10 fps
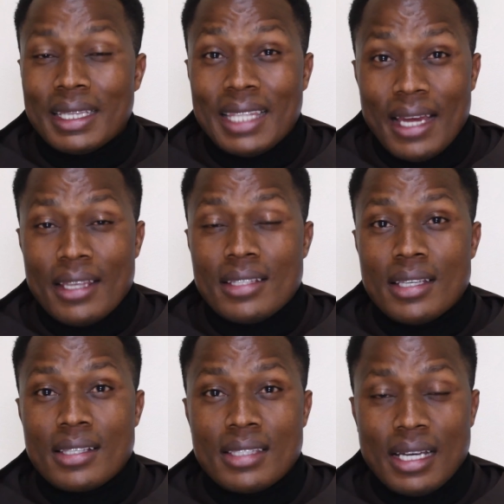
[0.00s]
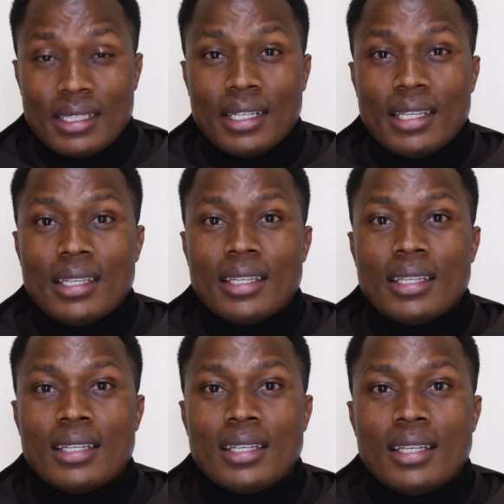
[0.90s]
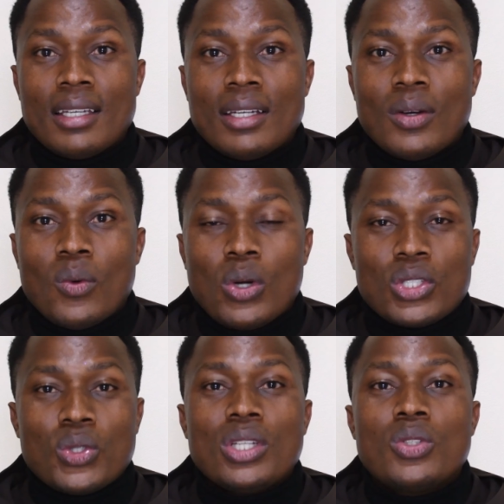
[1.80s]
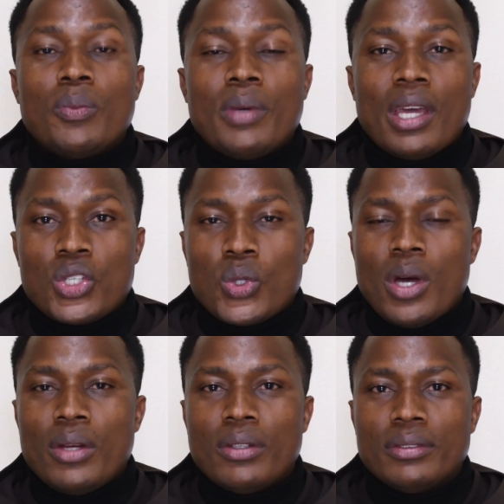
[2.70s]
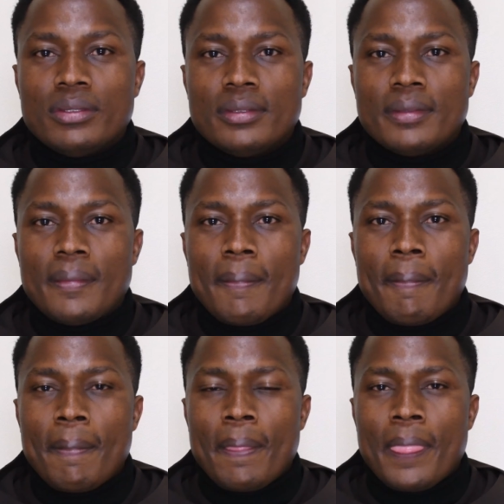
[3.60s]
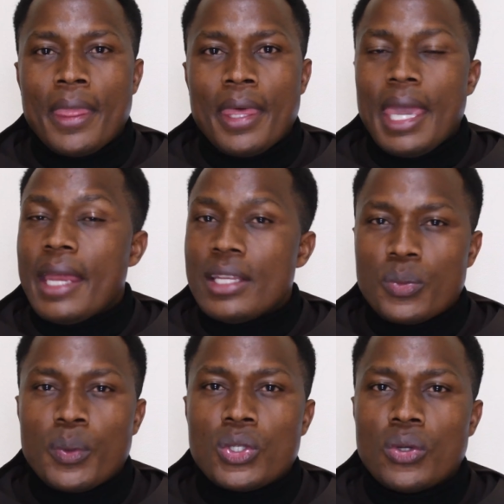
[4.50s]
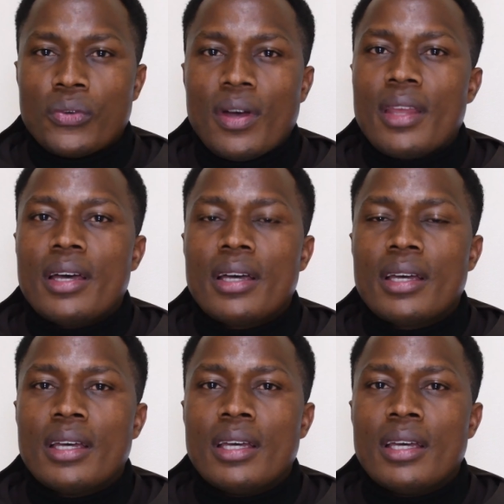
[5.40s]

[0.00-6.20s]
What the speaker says: That is exactly what you need to be assured of. Any spiritual father